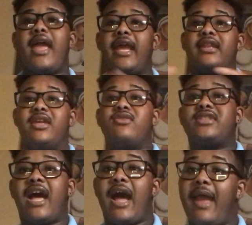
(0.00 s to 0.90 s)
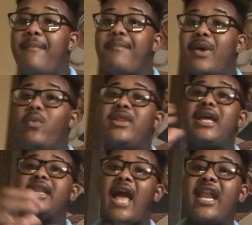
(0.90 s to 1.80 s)
in little time, but
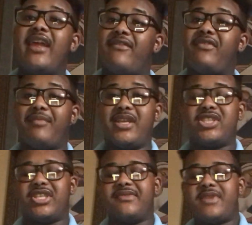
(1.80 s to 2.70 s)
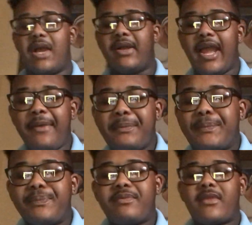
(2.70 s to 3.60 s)
with a lot of information, okay?
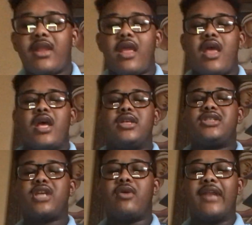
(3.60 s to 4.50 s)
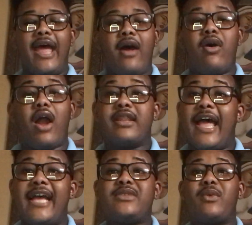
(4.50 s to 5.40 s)
So now our
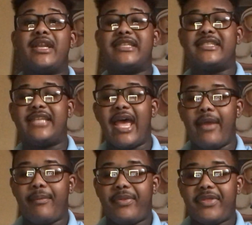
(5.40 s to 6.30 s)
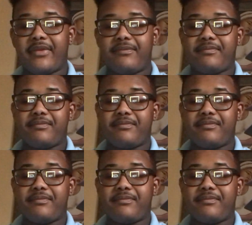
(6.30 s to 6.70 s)
last one is depth.